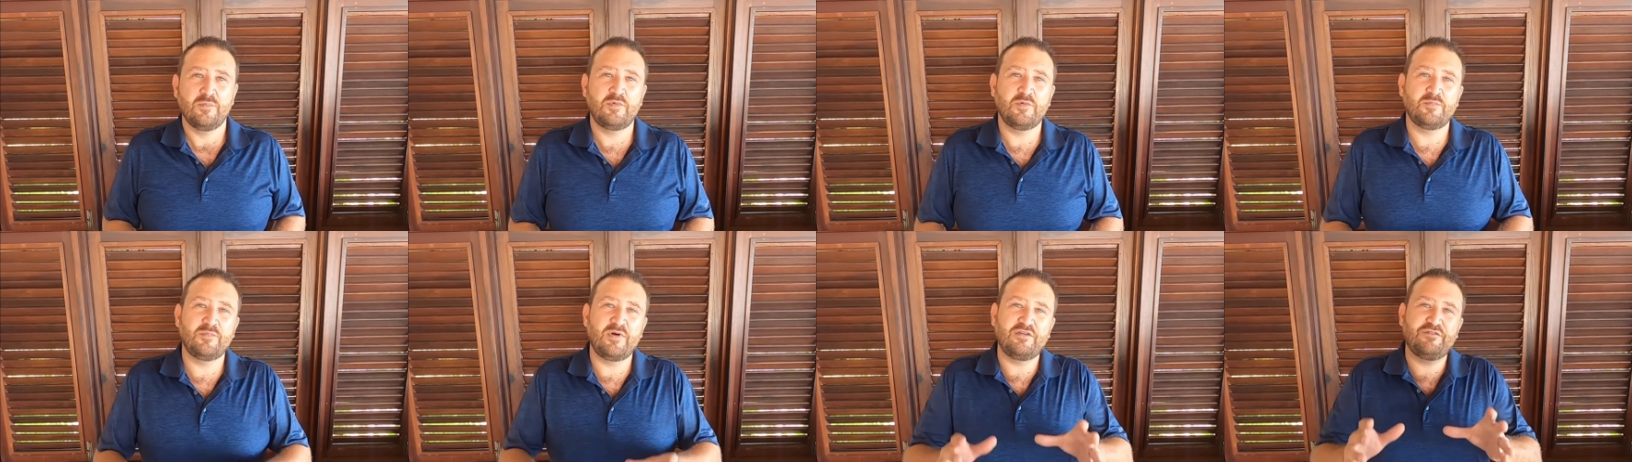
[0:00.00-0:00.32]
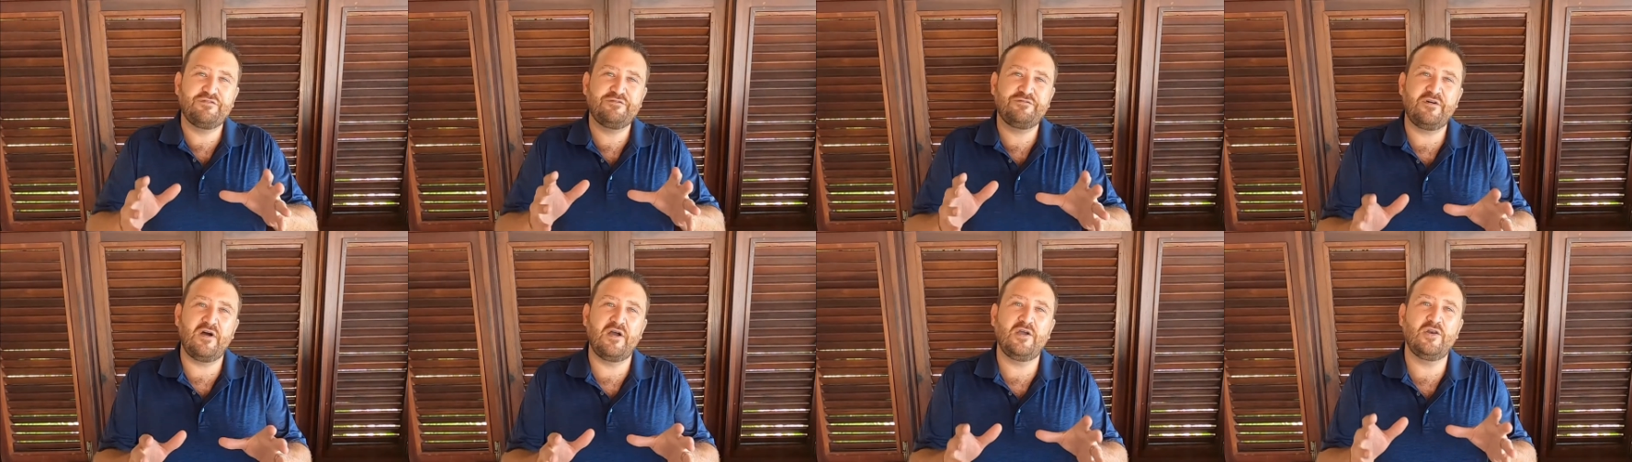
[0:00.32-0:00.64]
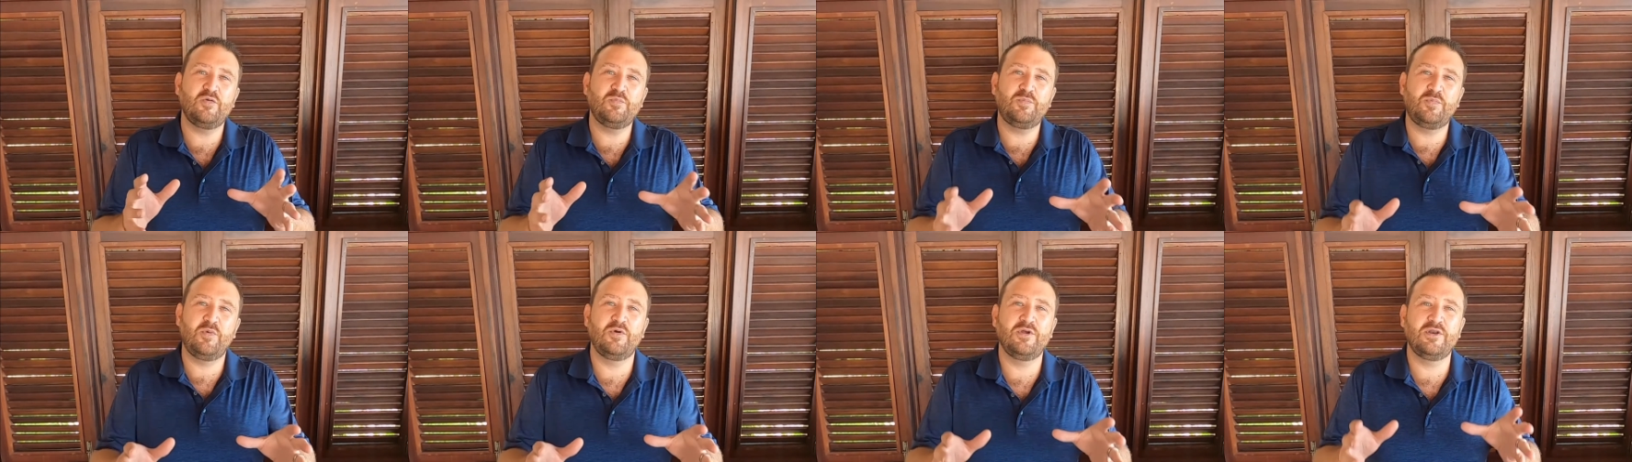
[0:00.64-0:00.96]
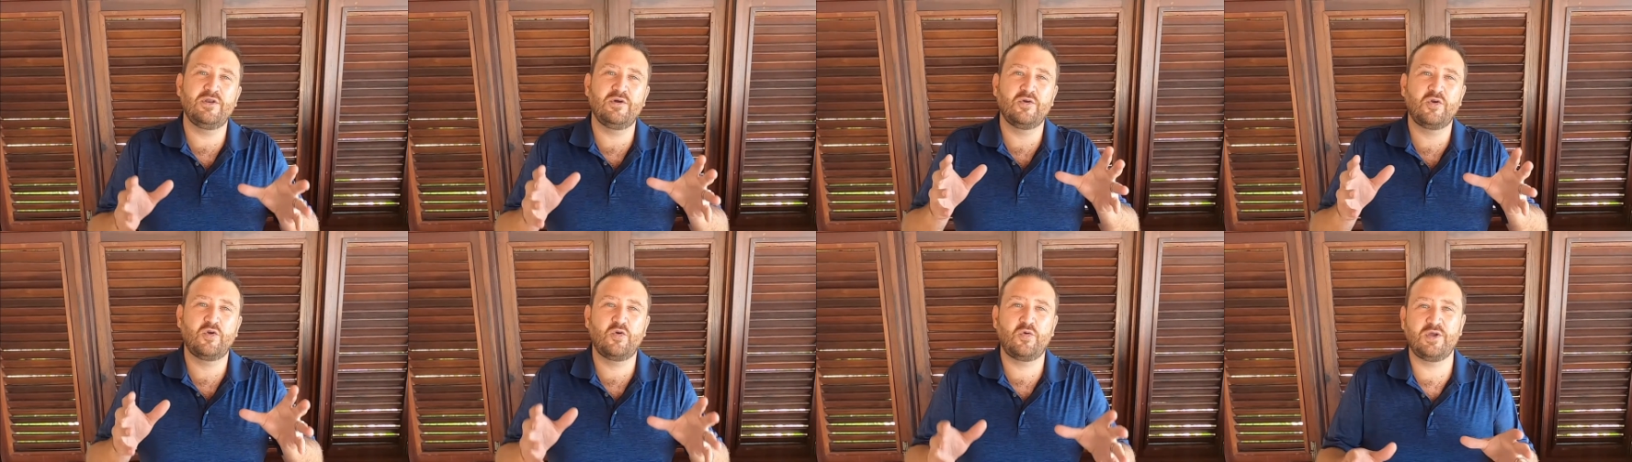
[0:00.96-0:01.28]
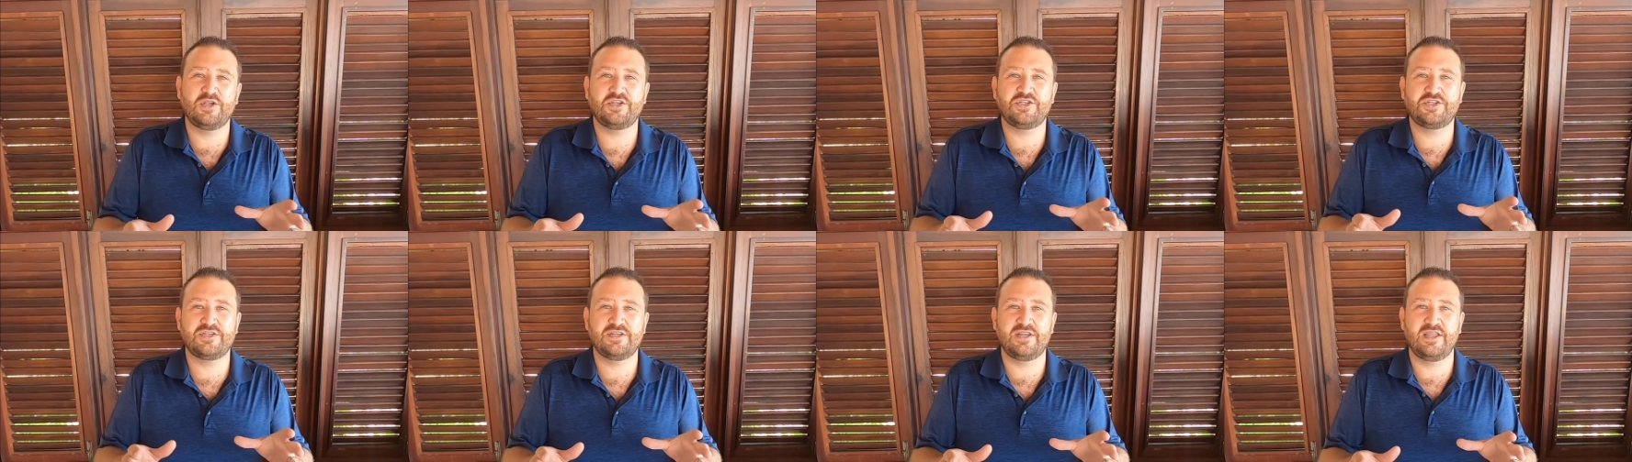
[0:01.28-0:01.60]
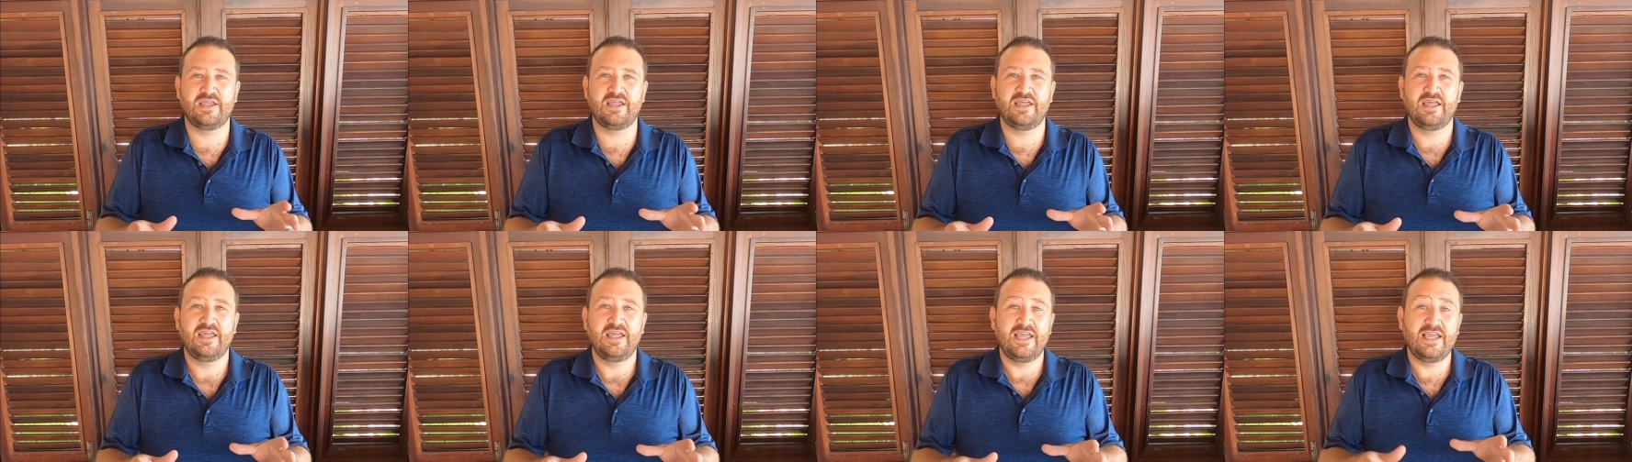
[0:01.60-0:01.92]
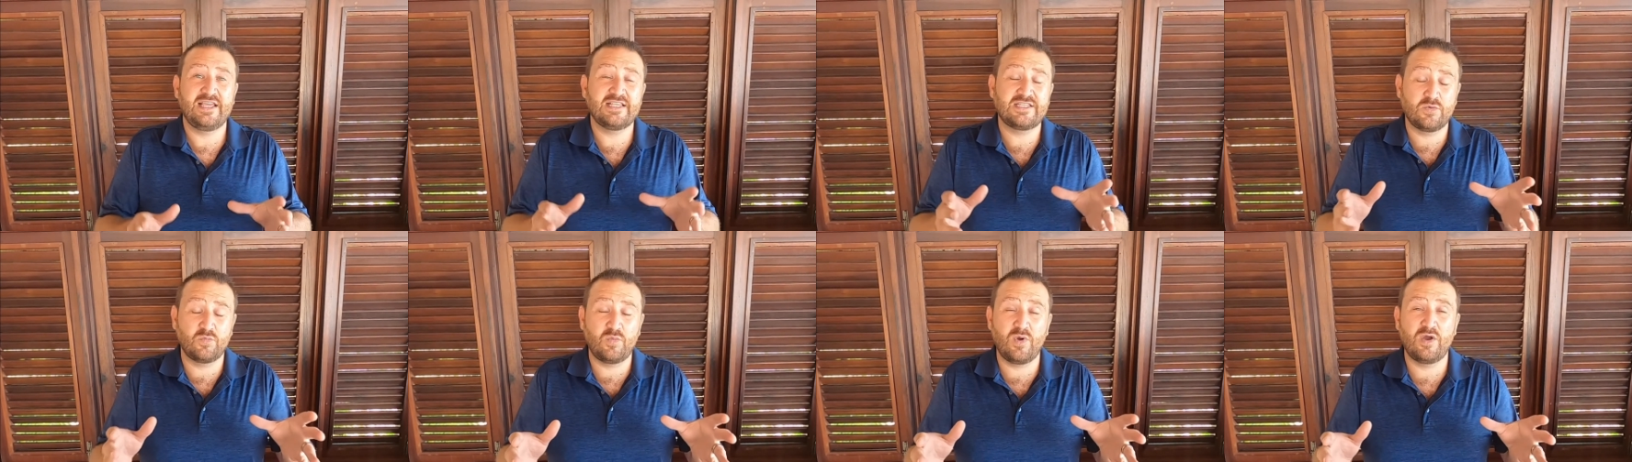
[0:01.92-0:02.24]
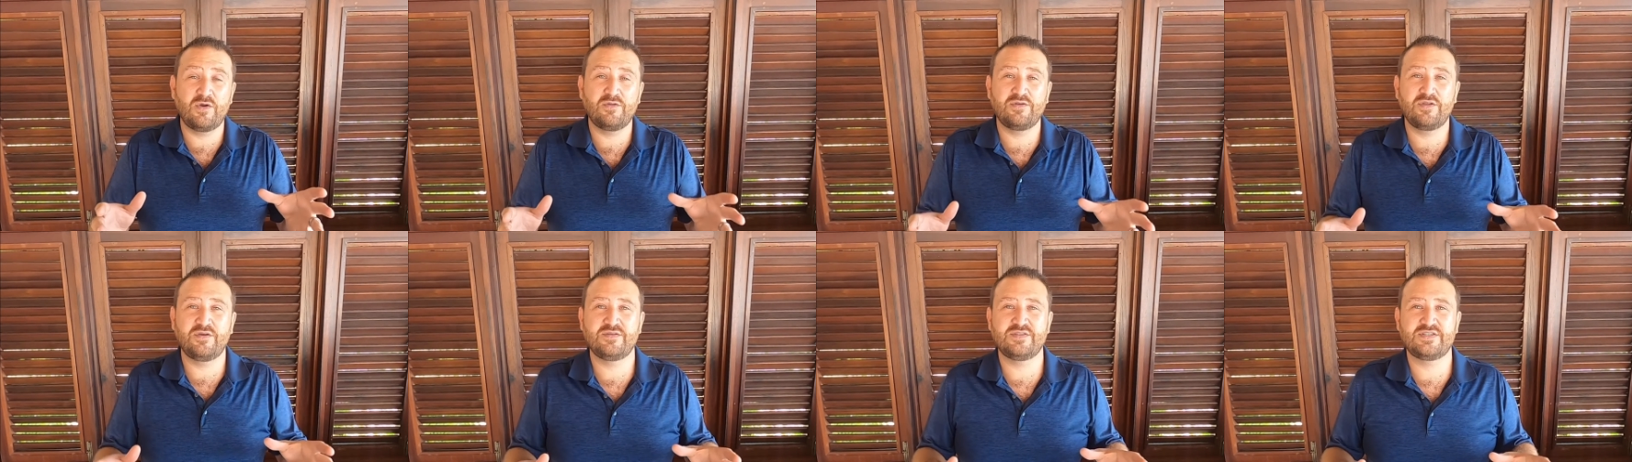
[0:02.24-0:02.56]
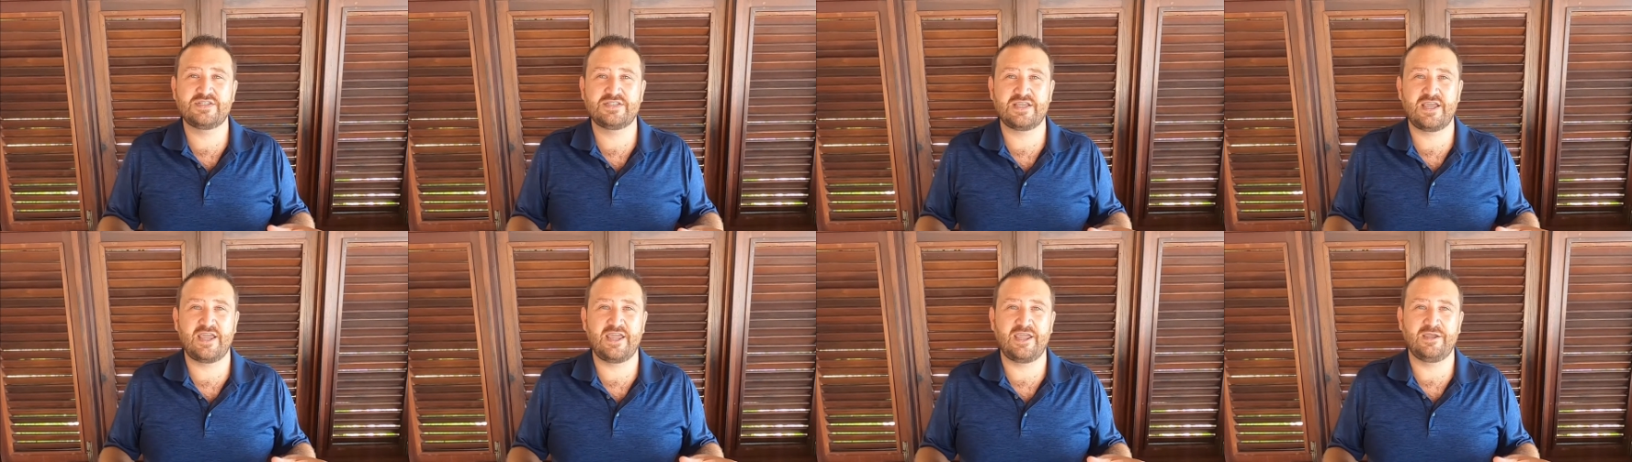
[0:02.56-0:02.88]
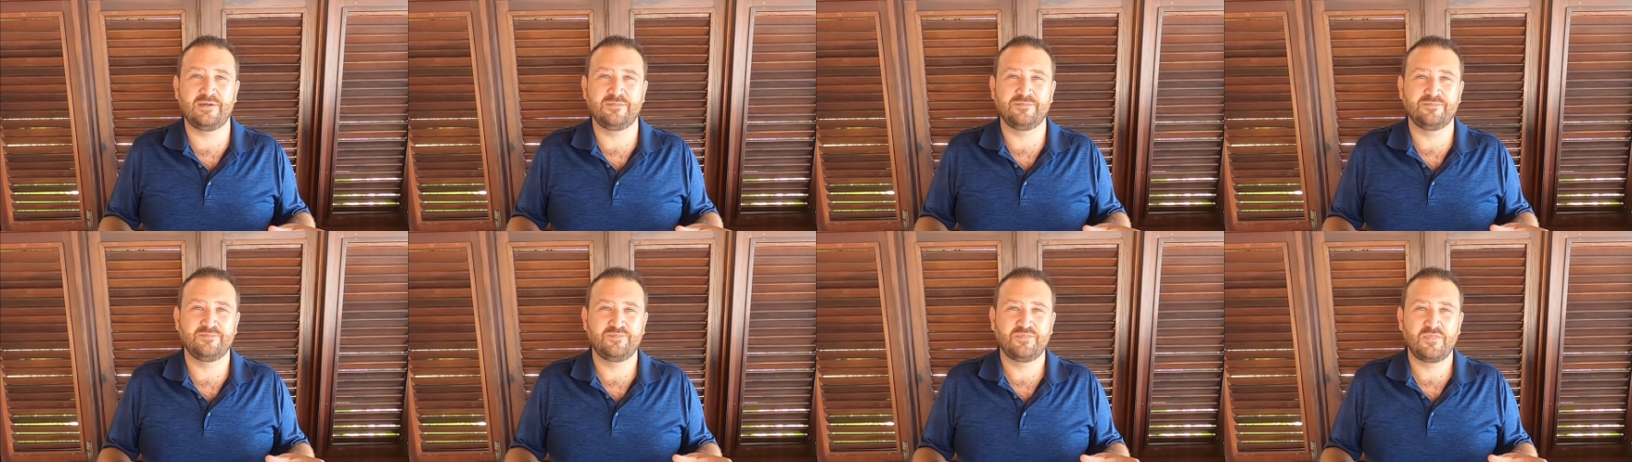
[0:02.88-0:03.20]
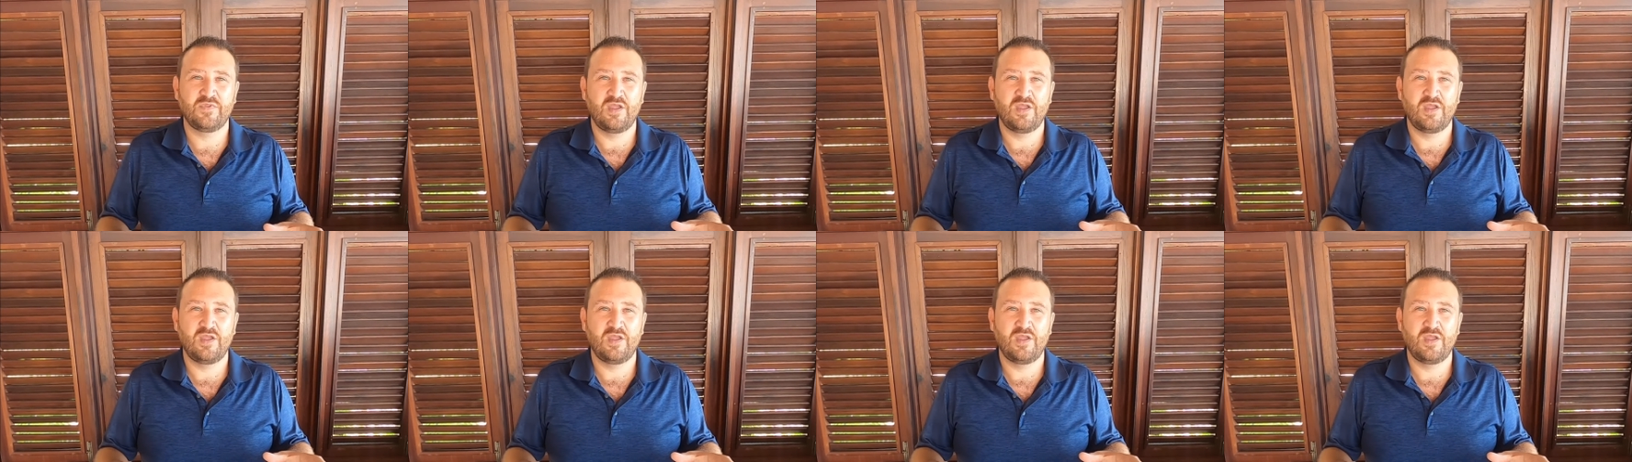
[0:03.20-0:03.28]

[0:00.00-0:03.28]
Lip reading: But my final point on questioning is a well-known saying.